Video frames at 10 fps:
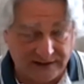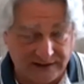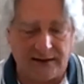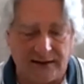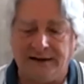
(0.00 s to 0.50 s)

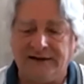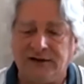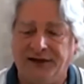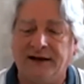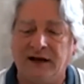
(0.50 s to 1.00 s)
So I think I
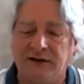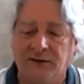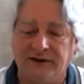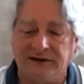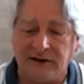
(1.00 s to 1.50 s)
talked about this in
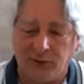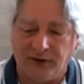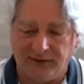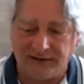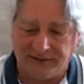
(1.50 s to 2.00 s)
a previous
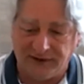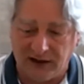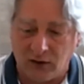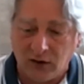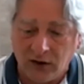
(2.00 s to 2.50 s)
video,
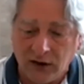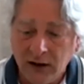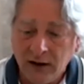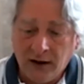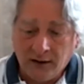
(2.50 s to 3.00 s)

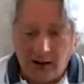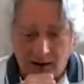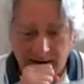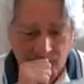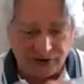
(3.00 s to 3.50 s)
in which
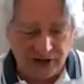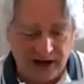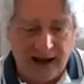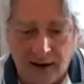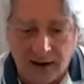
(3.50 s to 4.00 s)
I had this